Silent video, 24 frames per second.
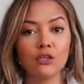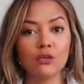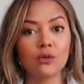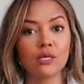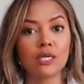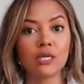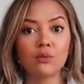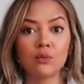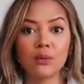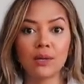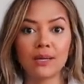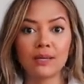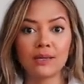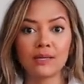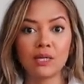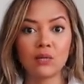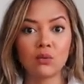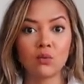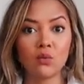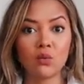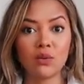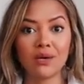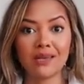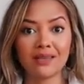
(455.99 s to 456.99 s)
You can wear
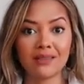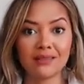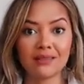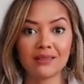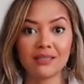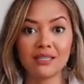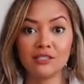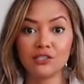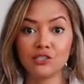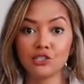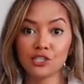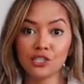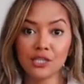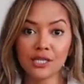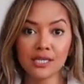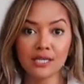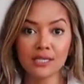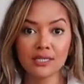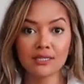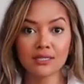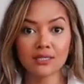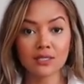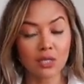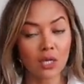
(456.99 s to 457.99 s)
it with
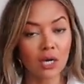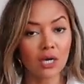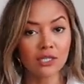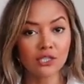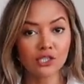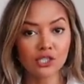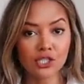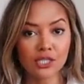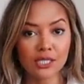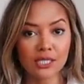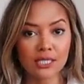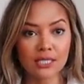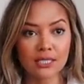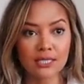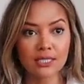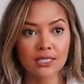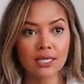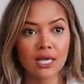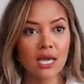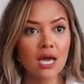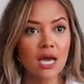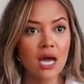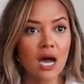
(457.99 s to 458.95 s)
jeans, long jeans,